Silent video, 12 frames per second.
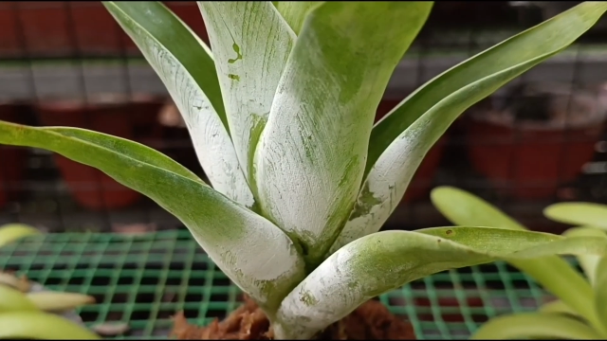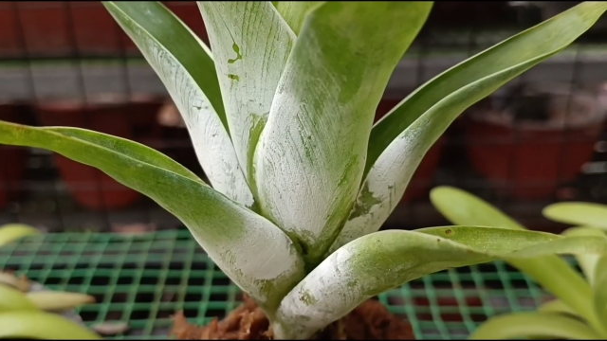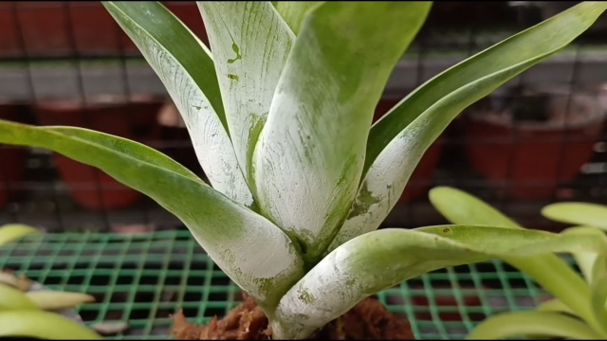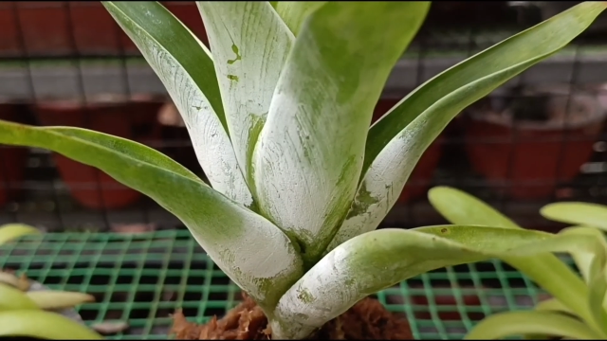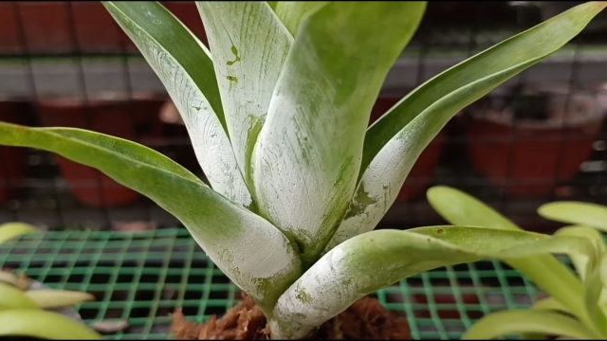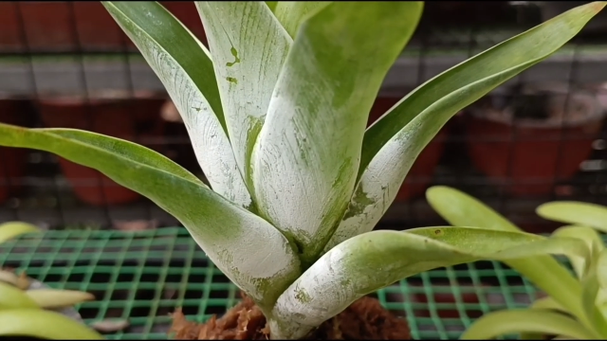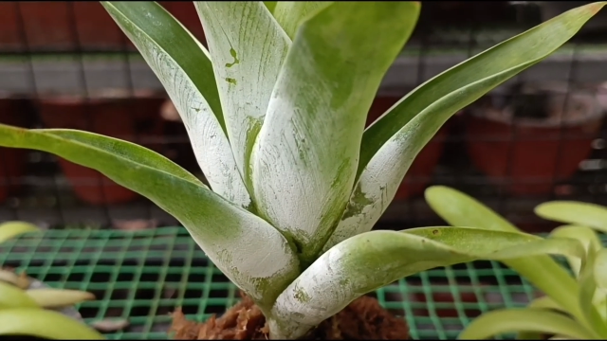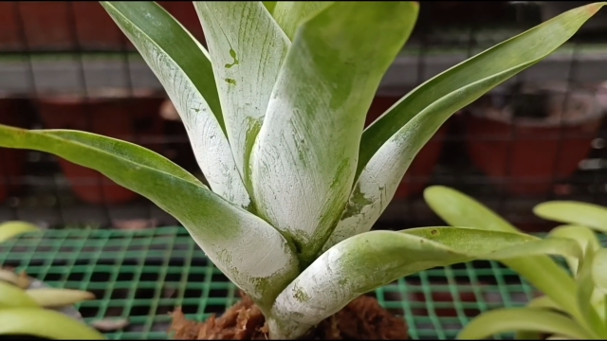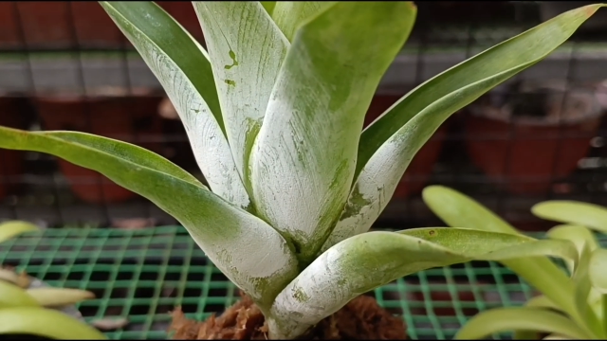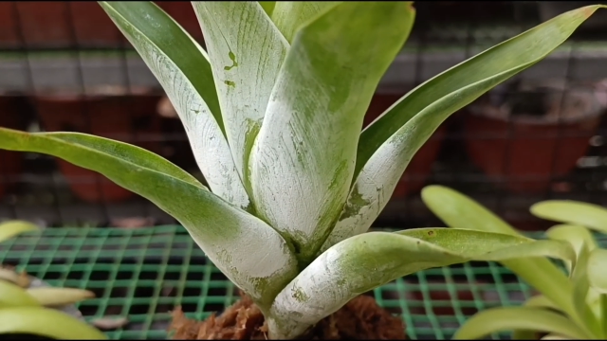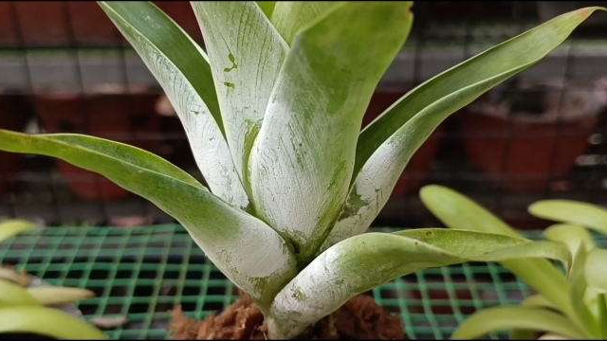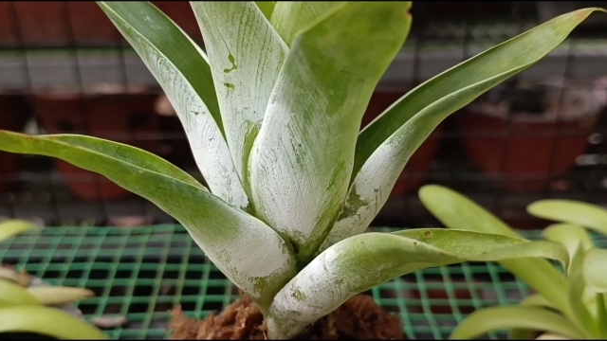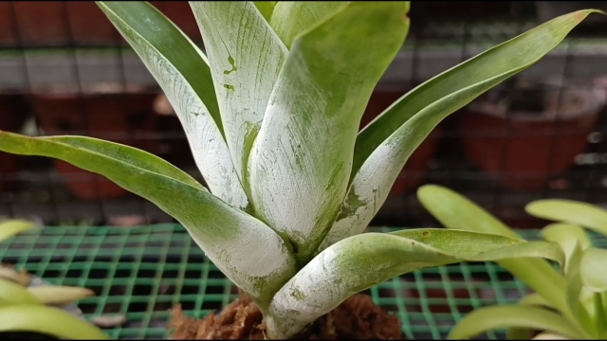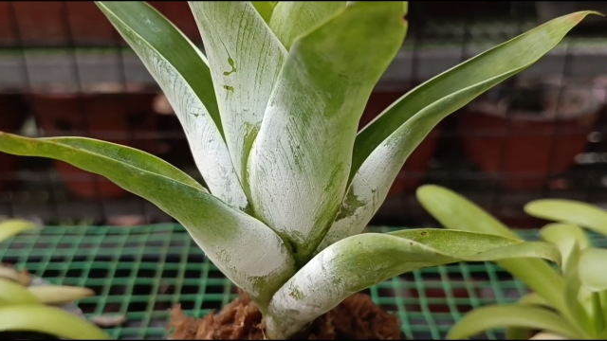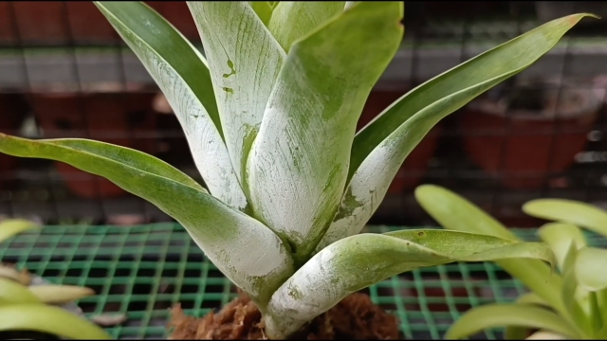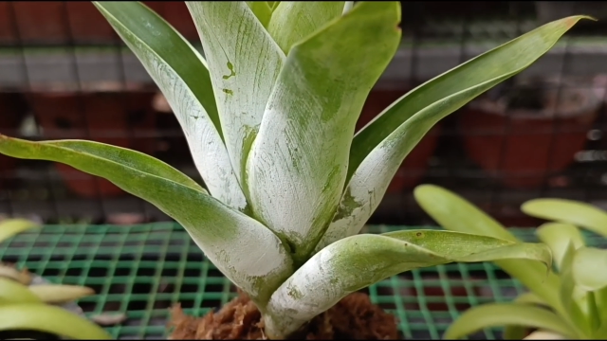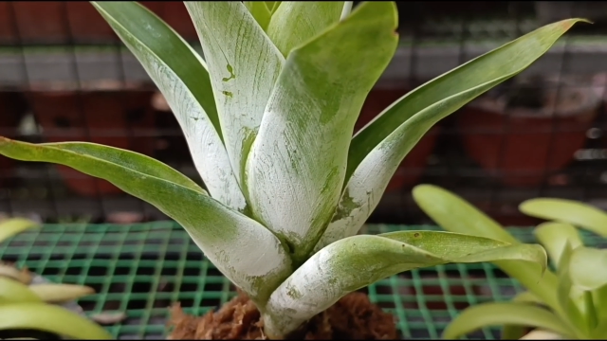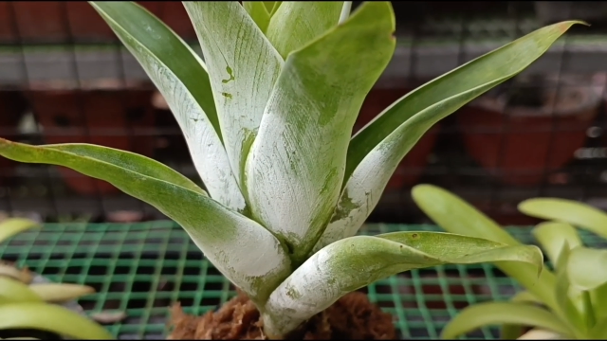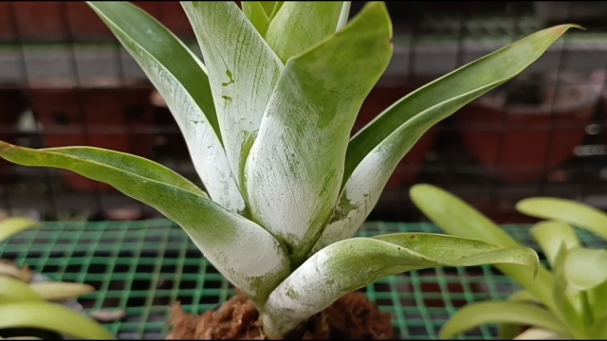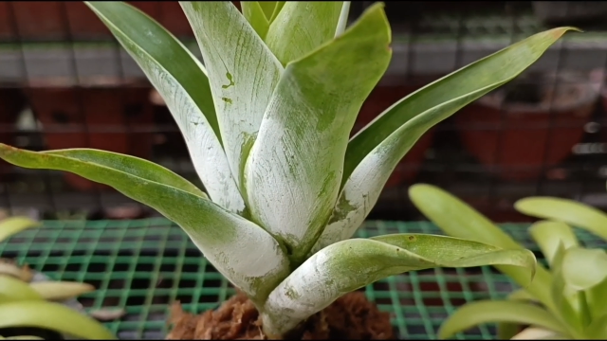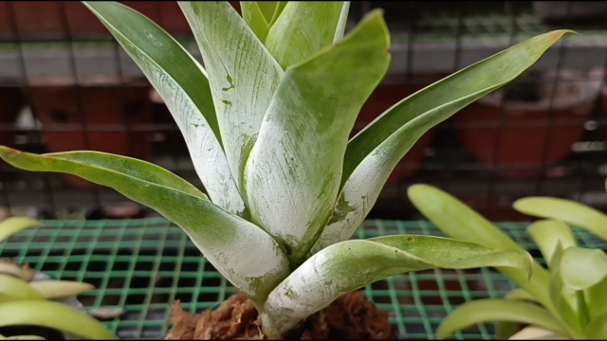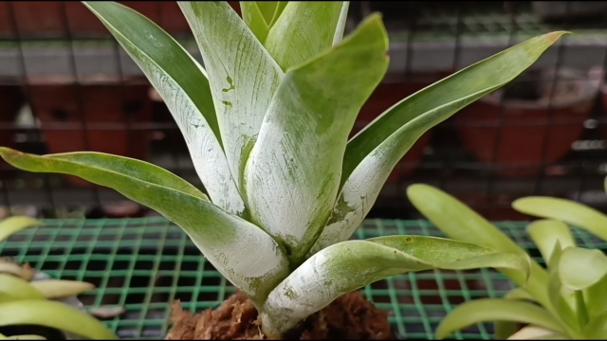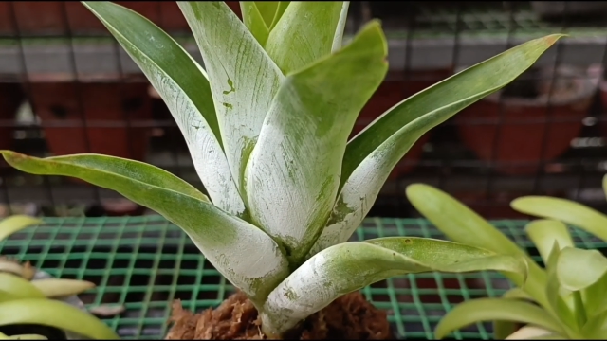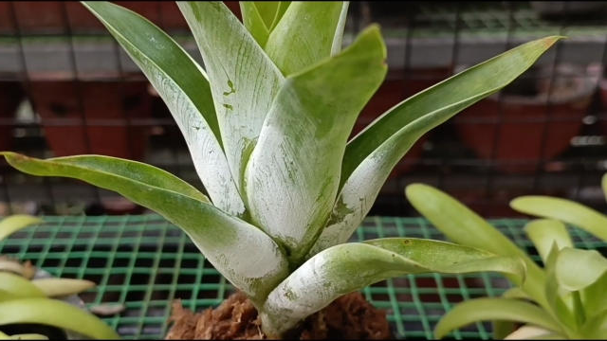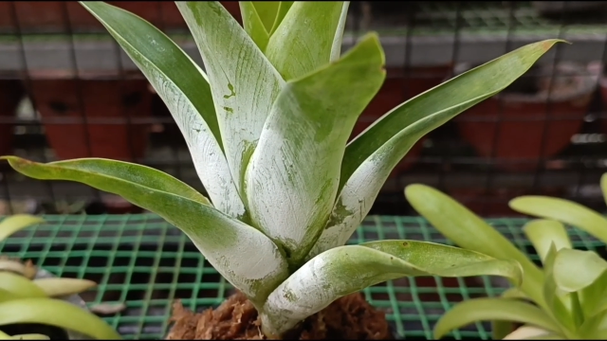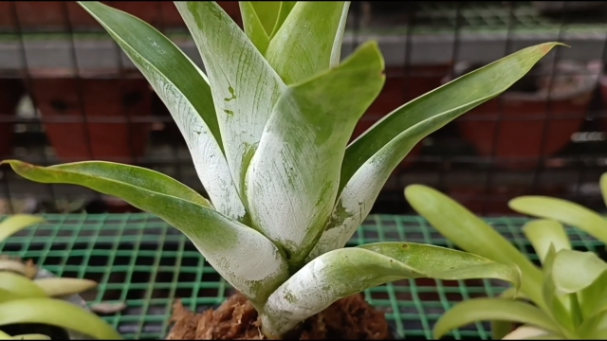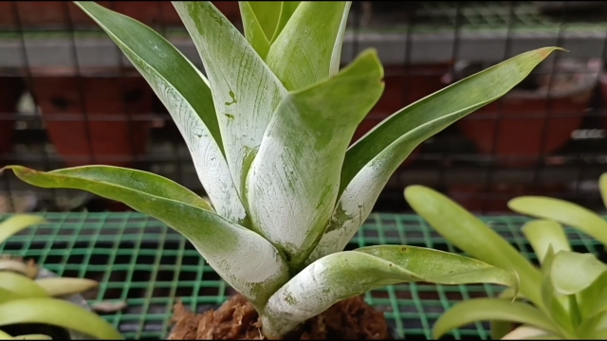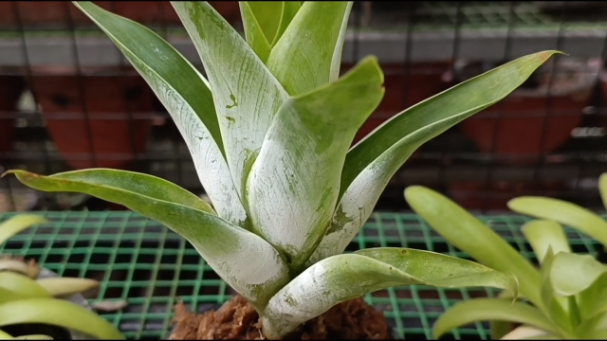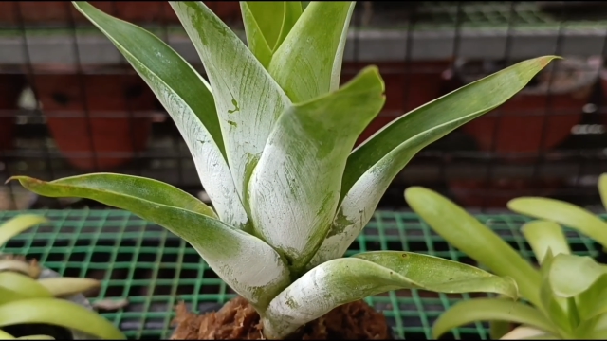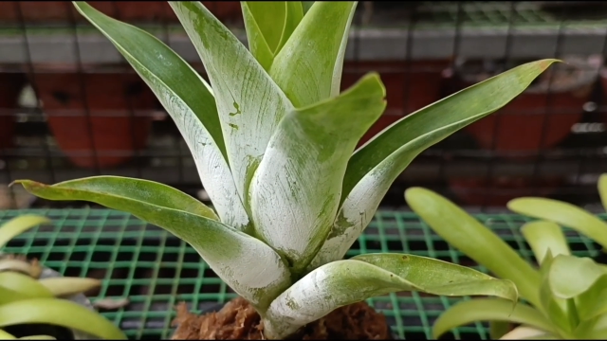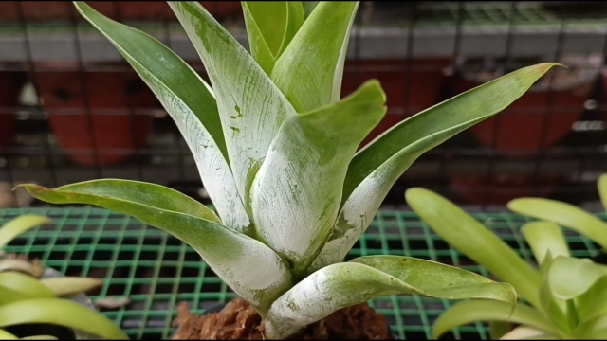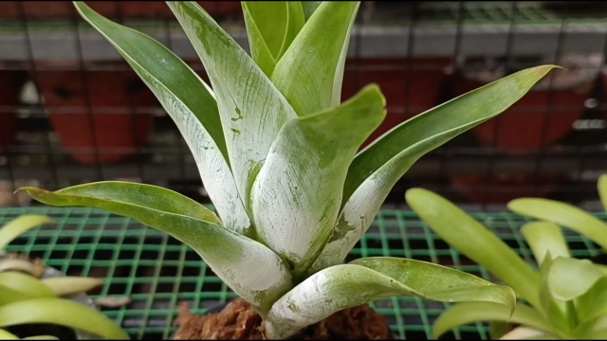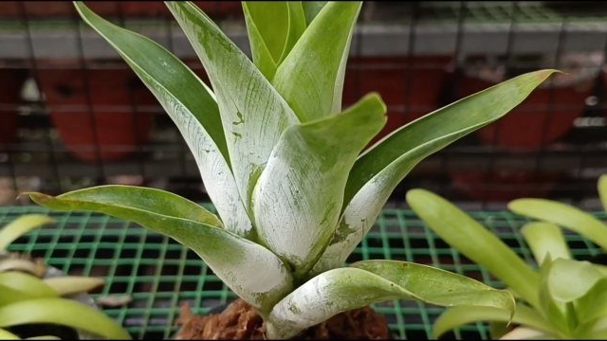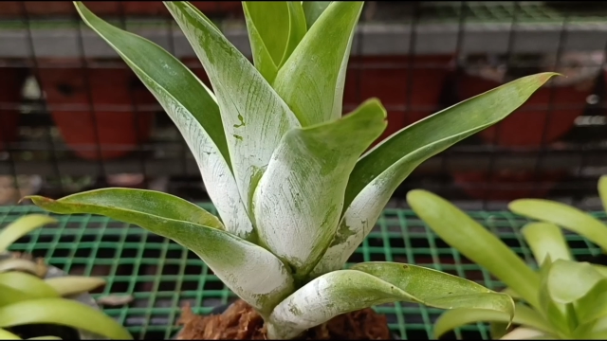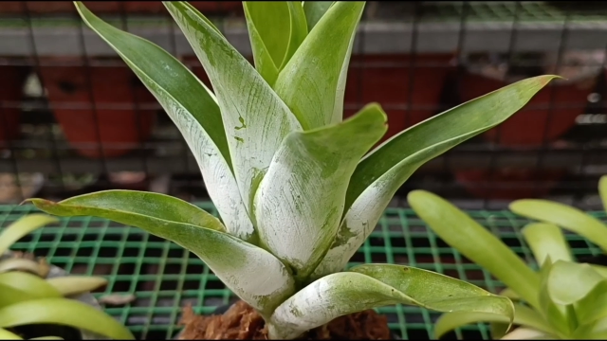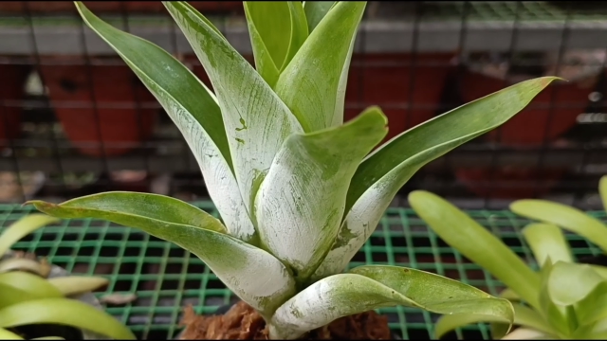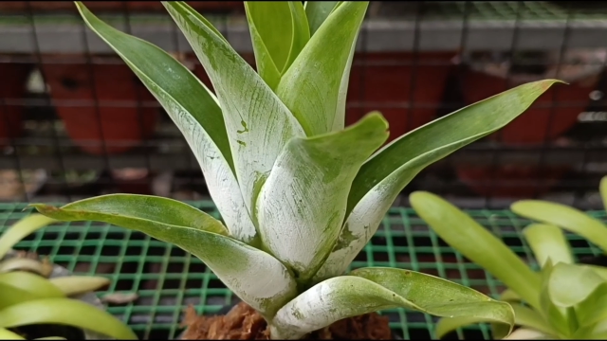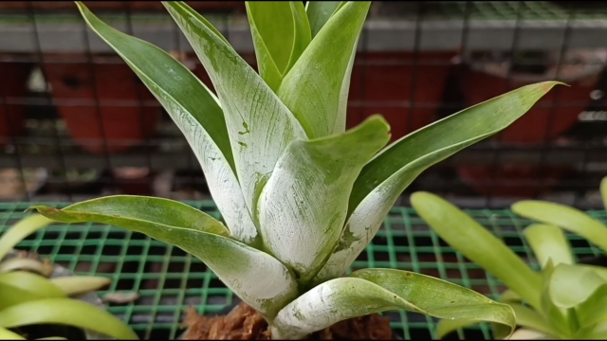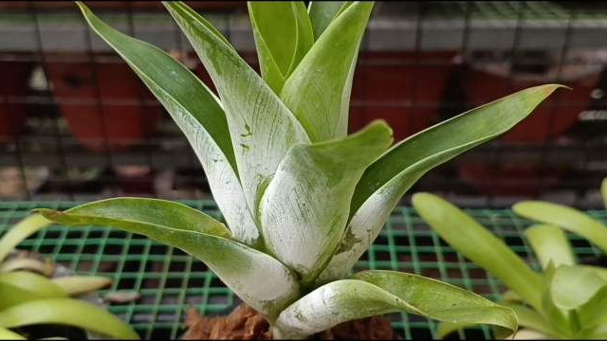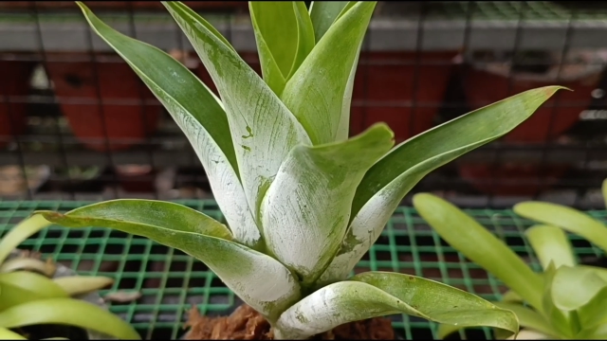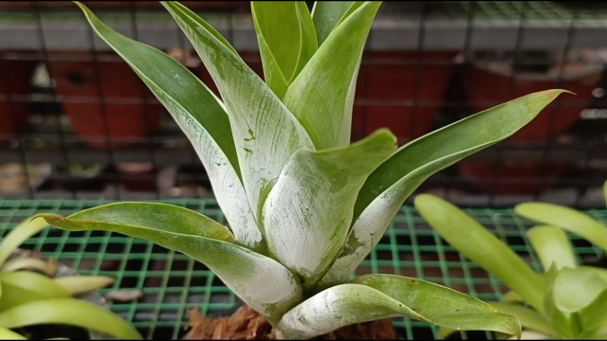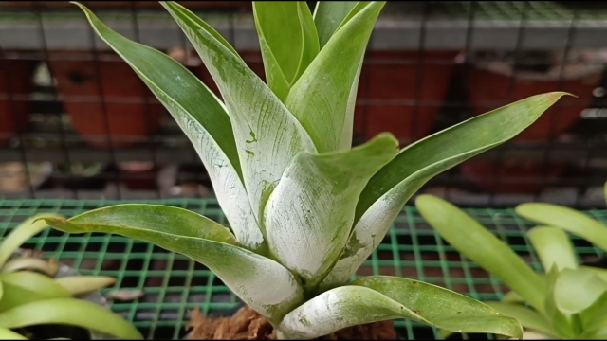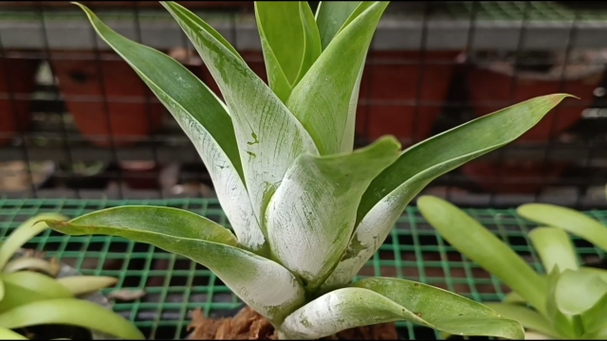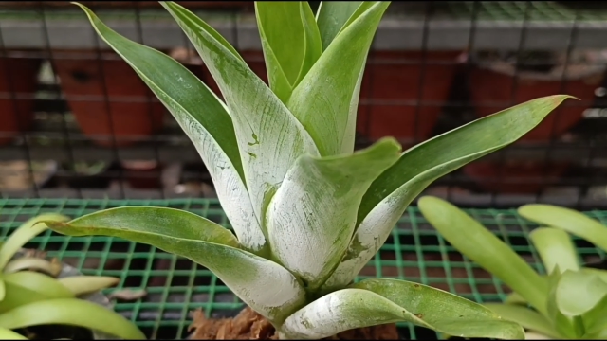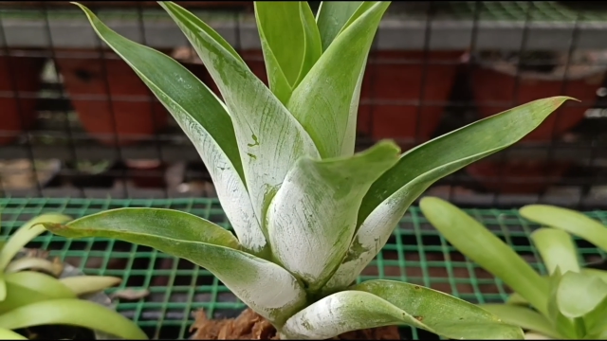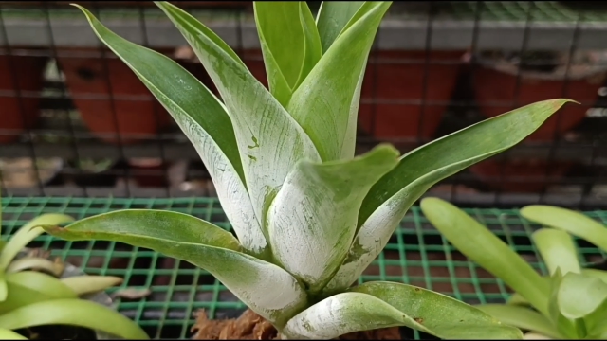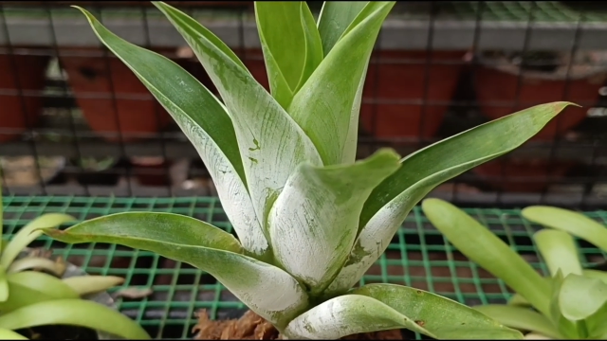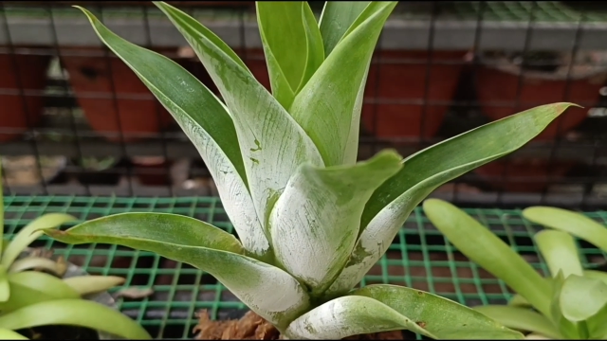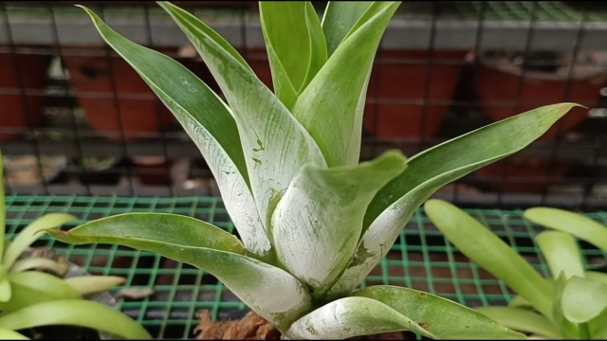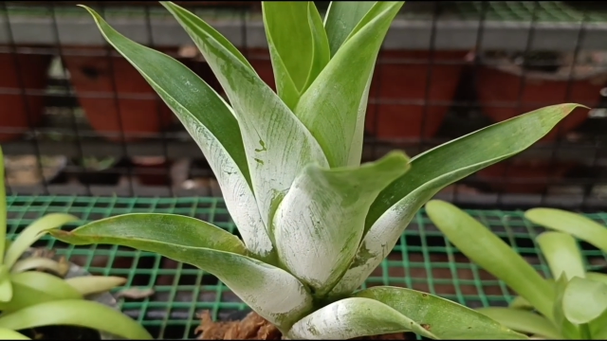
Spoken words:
(no speaker visible)